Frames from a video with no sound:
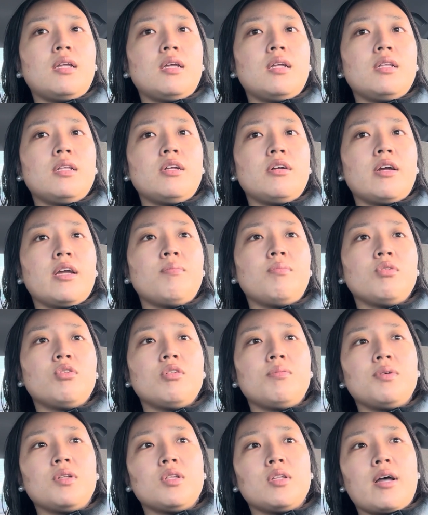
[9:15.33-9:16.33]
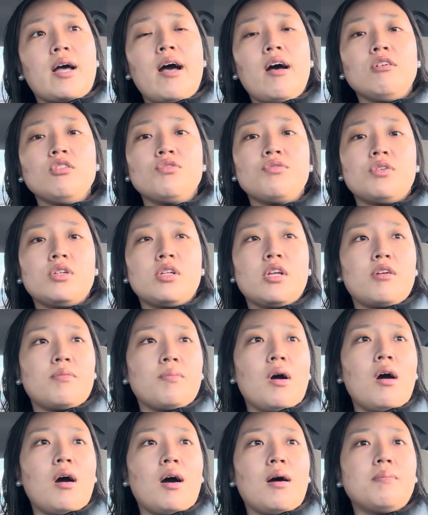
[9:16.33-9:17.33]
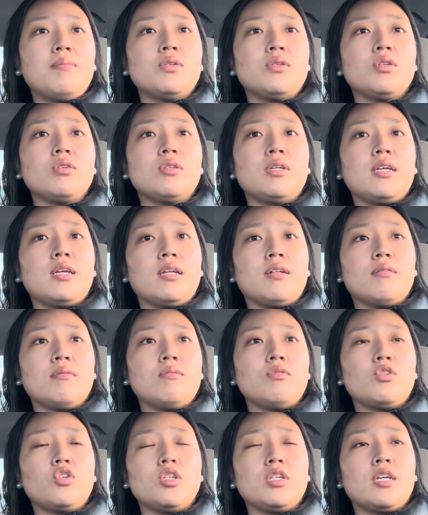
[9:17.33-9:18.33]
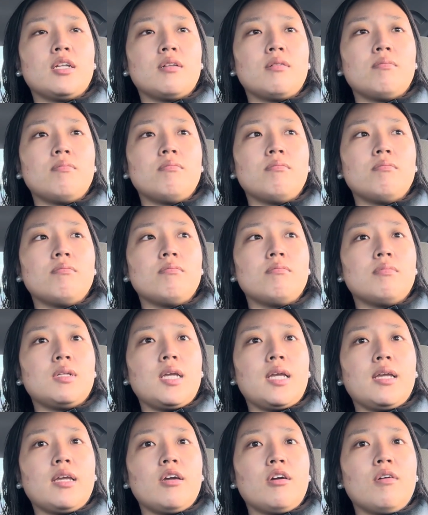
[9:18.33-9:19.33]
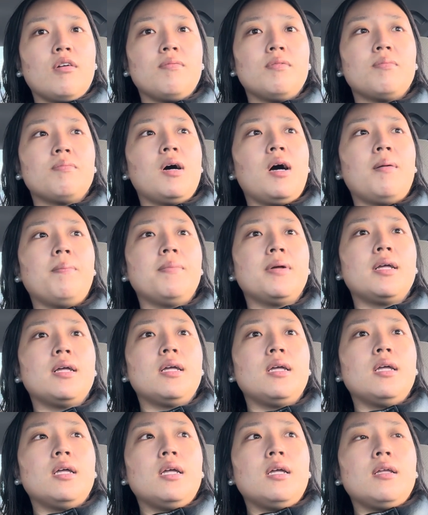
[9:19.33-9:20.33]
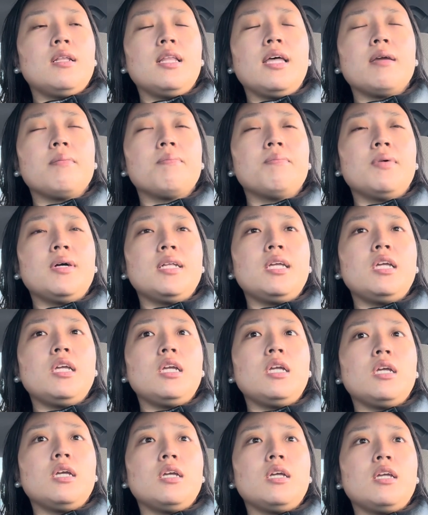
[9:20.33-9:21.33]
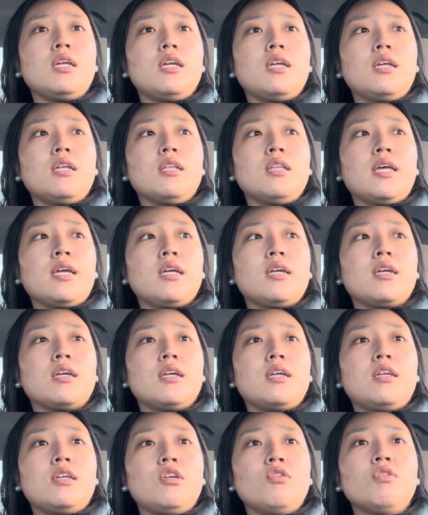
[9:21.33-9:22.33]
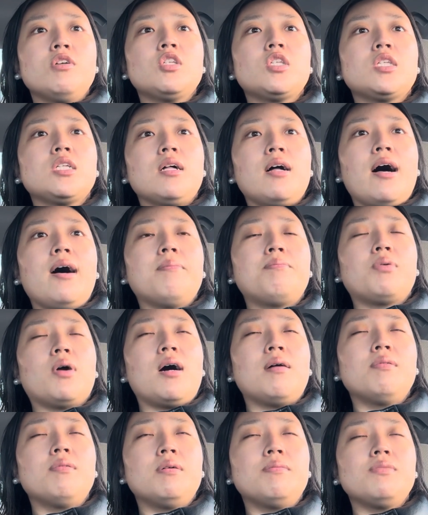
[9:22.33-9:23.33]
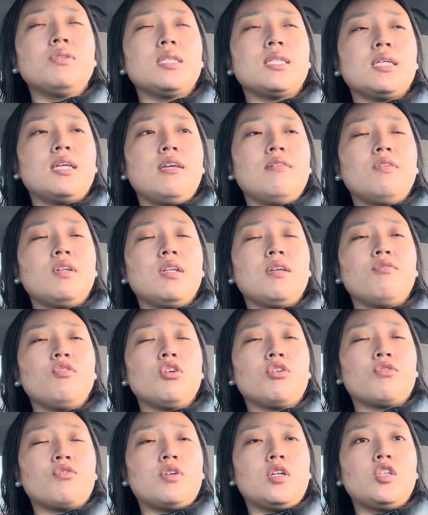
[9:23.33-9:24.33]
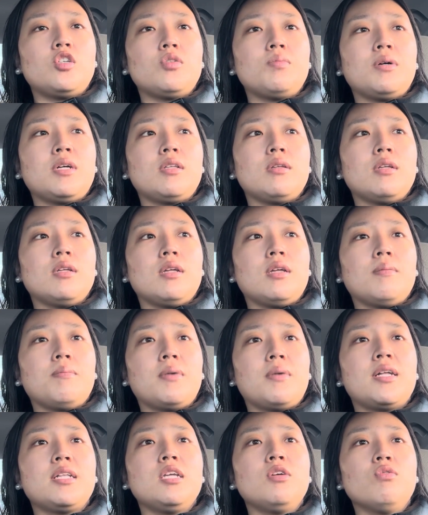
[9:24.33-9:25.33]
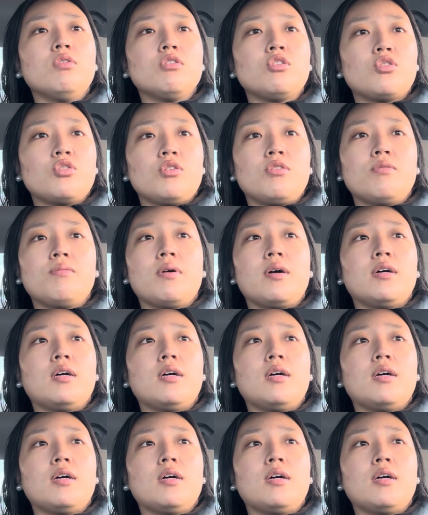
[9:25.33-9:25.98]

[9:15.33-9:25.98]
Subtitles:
they're able to build a house for their mom, so they can, she can take care of the mom. Like, money, like, you will still have problems even if you're rich, but money will serve